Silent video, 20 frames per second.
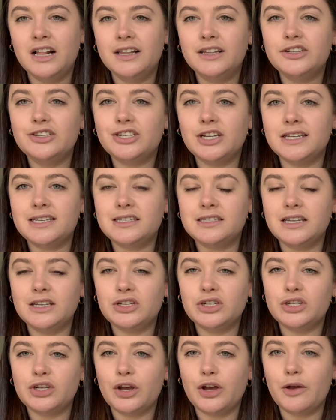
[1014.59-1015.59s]
She
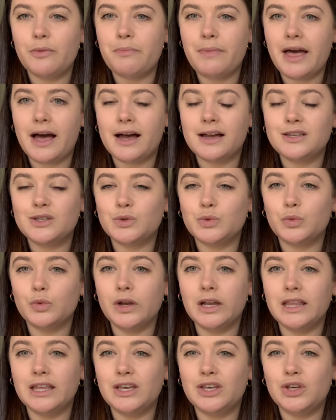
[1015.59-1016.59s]
stitched her mouse
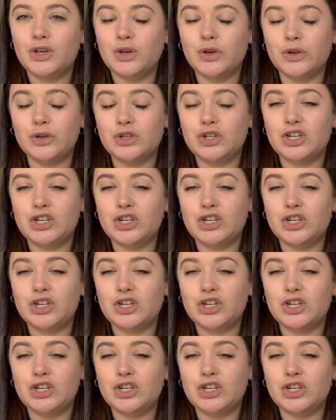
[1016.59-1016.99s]
really cute.